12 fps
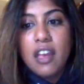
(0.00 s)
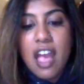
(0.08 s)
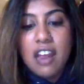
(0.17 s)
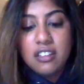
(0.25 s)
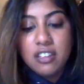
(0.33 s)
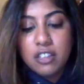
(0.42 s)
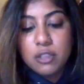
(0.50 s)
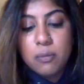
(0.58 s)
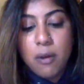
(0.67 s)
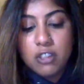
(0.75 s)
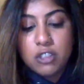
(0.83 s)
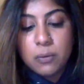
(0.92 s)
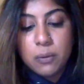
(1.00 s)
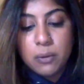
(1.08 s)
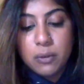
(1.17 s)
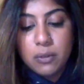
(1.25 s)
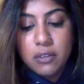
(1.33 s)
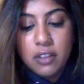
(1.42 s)
anything is
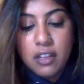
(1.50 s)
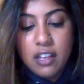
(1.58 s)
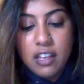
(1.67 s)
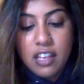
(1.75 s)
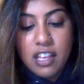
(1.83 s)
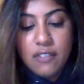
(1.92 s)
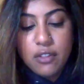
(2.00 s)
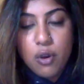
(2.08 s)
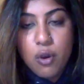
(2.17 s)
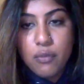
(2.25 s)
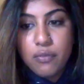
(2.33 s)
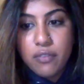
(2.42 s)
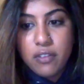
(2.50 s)
possible, even though